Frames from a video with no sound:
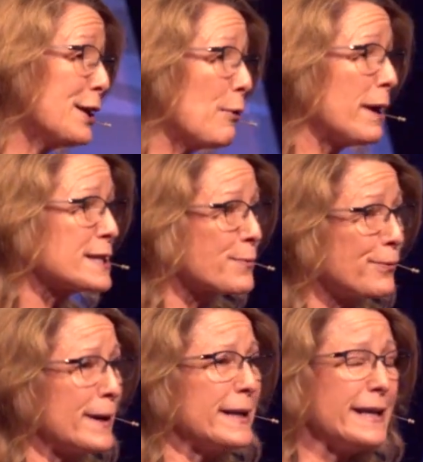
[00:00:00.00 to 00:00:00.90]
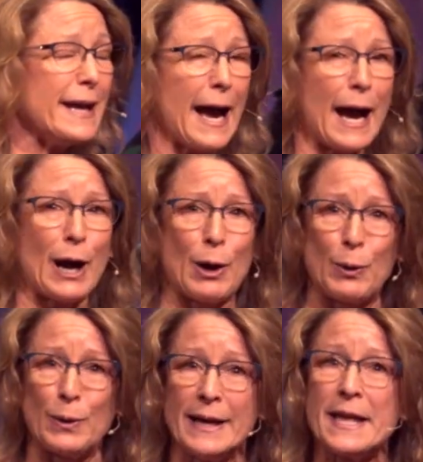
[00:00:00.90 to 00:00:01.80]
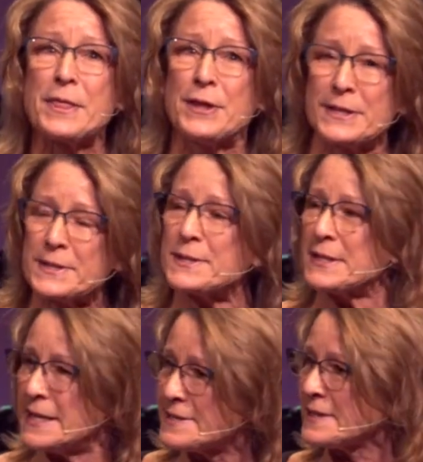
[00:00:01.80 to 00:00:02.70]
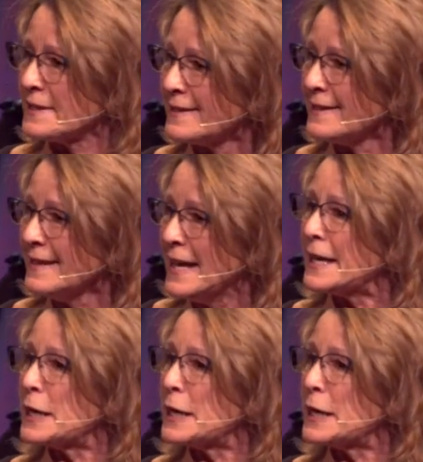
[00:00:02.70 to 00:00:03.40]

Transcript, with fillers: You know, it's funny how this season